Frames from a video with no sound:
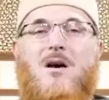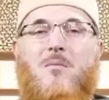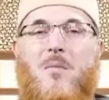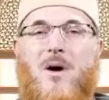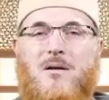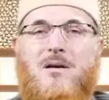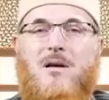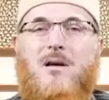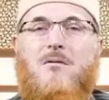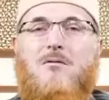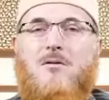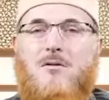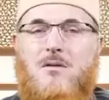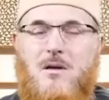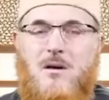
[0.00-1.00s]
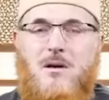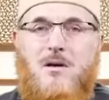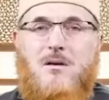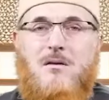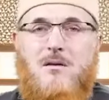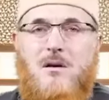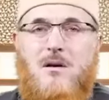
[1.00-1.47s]
but he was
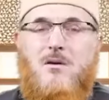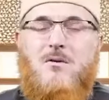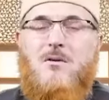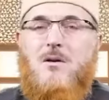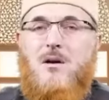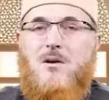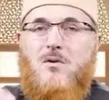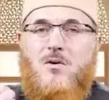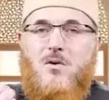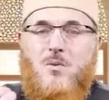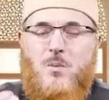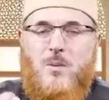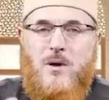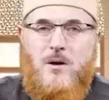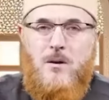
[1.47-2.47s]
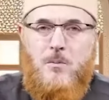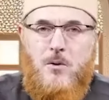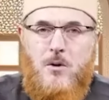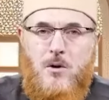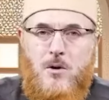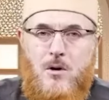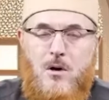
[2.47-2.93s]
easy going on
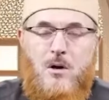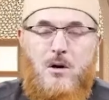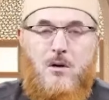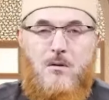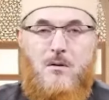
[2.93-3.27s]
people.